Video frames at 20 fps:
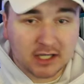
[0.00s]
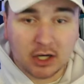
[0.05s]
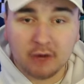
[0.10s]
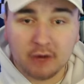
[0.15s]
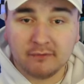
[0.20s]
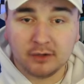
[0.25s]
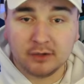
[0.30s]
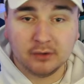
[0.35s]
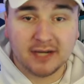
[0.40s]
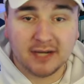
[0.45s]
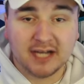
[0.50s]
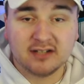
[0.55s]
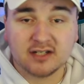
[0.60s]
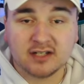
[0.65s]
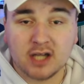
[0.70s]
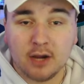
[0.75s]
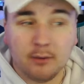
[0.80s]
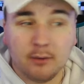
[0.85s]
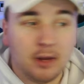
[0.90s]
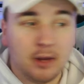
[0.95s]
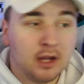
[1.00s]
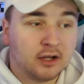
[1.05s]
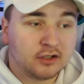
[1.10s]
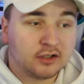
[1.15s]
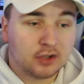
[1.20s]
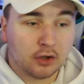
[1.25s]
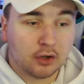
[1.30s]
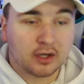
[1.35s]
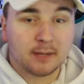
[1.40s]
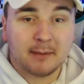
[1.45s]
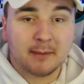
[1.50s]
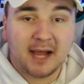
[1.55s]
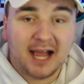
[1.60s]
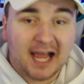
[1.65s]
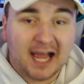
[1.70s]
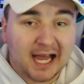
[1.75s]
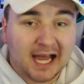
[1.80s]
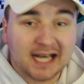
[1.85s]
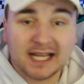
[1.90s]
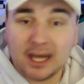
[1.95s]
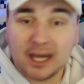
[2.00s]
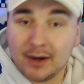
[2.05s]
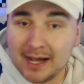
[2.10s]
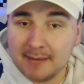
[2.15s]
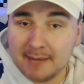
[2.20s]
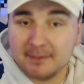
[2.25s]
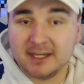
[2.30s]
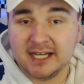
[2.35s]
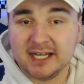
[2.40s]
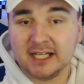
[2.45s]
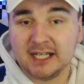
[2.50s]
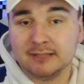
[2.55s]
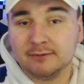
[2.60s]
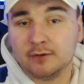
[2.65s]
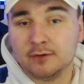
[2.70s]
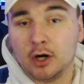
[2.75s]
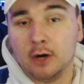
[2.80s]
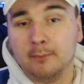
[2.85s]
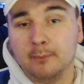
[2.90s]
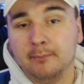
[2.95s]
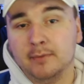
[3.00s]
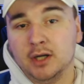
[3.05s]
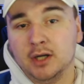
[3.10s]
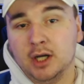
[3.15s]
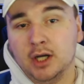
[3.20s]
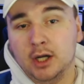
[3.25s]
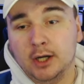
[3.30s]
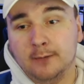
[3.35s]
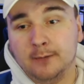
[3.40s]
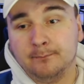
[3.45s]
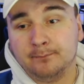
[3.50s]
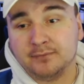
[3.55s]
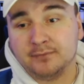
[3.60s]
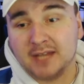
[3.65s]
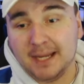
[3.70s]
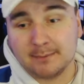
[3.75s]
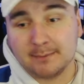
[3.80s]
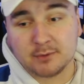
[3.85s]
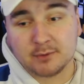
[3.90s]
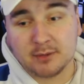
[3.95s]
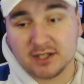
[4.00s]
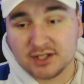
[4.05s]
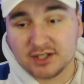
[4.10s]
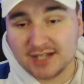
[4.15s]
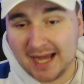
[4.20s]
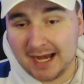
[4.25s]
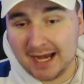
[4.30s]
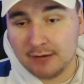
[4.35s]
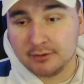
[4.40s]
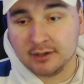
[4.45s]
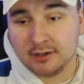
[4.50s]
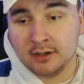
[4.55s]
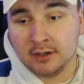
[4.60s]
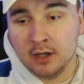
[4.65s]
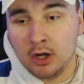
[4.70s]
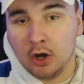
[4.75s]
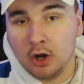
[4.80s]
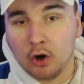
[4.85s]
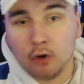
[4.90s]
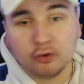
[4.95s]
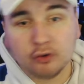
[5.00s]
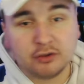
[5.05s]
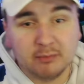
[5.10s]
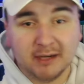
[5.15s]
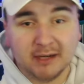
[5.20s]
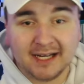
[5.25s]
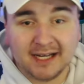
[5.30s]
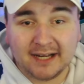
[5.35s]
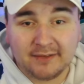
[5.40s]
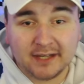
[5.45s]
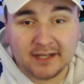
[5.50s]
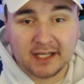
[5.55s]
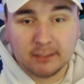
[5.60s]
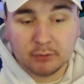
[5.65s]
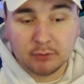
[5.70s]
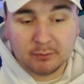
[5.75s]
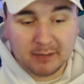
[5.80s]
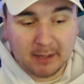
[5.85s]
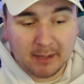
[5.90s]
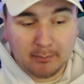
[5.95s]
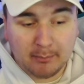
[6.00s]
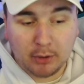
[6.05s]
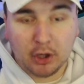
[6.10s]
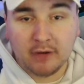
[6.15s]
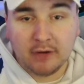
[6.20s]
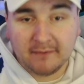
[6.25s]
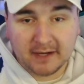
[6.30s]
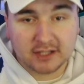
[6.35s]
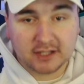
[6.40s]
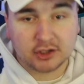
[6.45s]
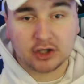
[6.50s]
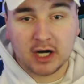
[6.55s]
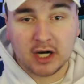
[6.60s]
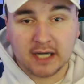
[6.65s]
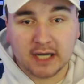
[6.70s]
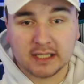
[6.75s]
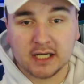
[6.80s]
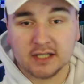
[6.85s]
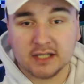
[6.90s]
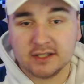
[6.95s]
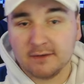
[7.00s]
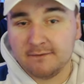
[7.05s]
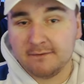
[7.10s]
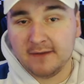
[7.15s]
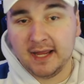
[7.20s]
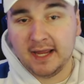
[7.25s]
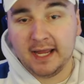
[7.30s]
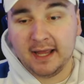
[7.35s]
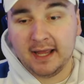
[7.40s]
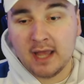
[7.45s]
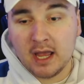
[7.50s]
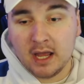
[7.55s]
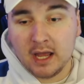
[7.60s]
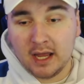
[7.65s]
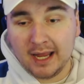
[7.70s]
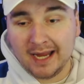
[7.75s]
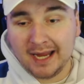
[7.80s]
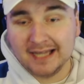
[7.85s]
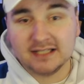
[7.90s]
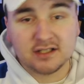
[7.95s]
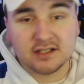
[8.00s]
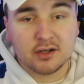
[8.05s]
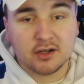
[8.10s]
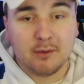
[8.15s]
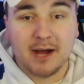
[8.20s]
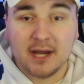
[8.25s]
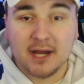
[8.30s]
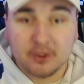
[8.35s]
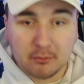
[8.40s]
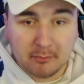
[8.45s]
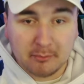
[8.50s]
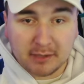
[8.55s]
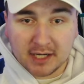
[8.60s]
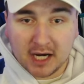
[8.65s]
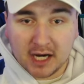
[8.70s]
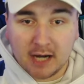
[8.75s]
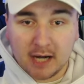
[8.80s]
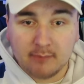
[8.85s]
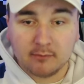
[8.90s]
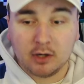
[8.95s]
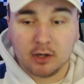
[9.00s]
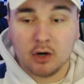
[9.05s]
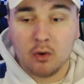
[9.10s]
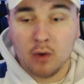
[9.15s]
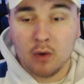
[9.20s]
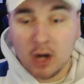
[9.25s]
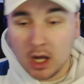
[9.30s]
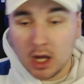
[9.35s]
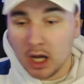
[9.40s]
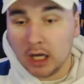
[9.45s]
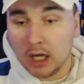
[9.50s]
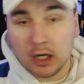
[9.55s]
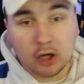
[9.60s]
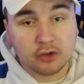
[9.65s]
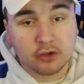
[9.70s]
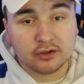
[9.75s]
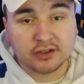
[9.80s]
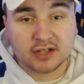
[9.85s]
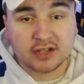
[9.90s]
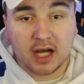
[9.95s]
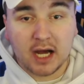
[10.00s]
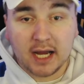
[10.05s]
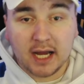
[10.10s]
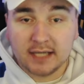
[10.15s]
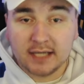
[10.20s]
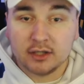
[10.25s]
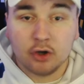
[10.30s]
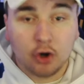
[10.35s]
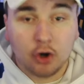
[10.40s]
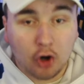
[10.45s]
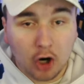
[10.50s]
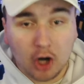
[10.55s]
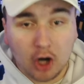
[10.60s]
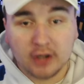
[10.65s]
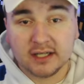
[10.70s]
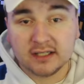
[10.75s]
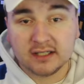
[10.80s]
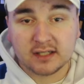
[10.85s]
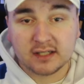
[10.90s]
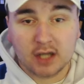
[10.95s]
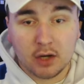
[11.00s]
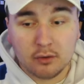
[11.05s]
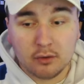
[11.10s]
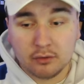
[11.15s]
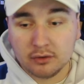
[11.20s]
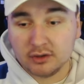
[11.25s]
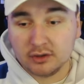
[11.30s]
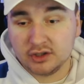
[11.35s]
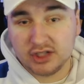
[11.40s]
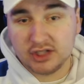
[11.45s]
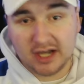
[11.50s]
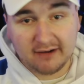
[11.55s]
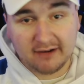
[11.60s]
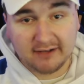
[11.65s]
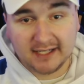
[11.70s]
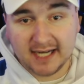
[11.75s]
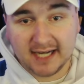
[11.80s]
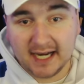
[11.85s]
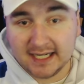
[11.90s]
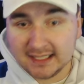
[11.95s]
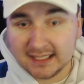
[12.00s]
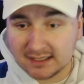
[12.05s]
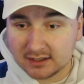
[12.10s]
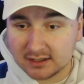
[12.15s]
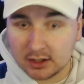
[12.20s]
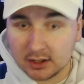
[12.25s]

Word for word: a few days ago talking about Ali Al-Hammadi from Ipswich Town, and ultimately I think he would be a perfect striker to fit into our number 9 role alongside or on his own Jerry Yates,